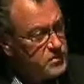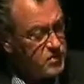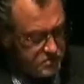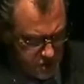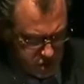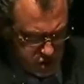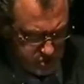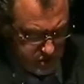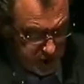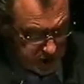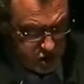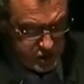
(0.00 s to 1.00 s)
of the
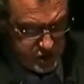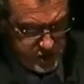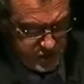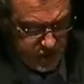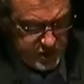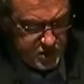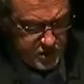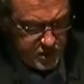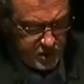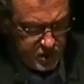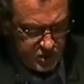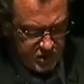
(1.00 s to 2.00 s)
militia
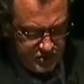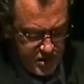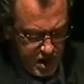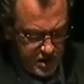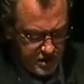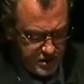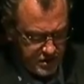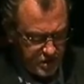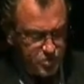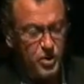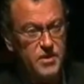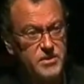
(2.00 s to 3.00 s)
responsible or, if not, their
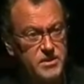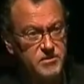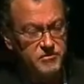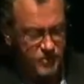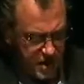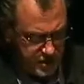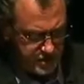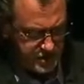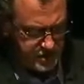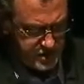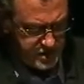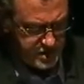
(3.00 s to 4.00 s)
brothers and
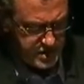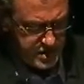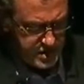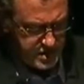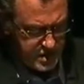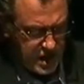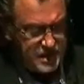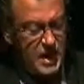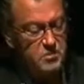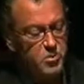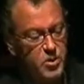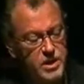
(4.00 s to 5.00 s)
fathers. At
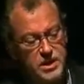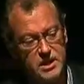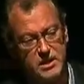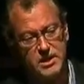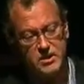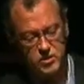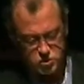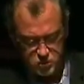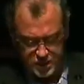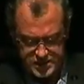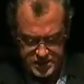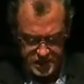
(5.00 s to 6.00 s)
that point, he had killed
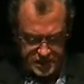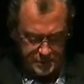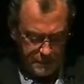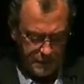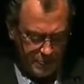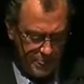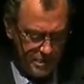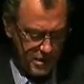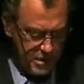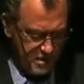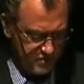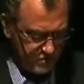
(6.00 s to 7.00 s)
20.
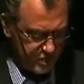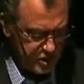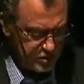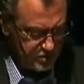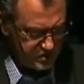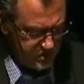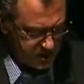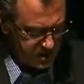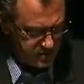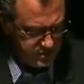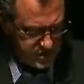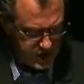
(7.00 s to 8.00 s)
From each of his
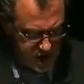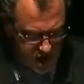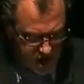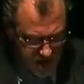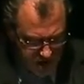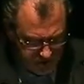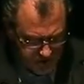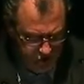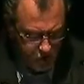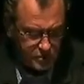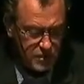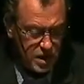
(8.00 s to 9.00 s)
victims, he
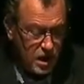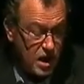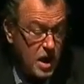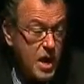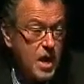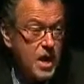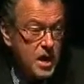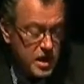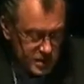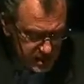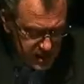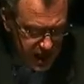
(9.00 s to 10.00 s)
informed me, he
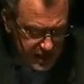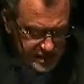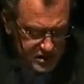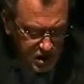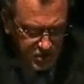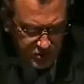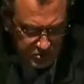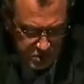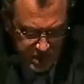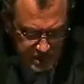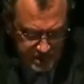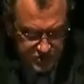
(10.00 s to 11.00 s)
sliced off a
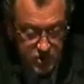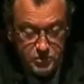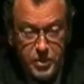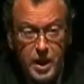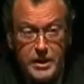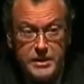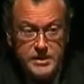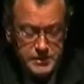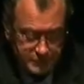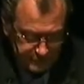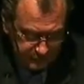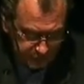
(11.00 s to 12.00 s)
piece of their bodies,
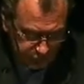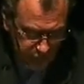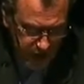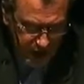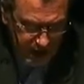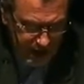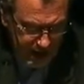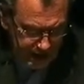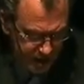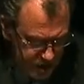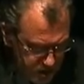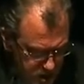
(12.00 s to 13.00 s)
a
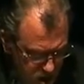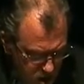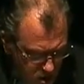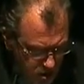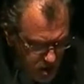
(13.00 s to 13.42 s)
hand, a toe,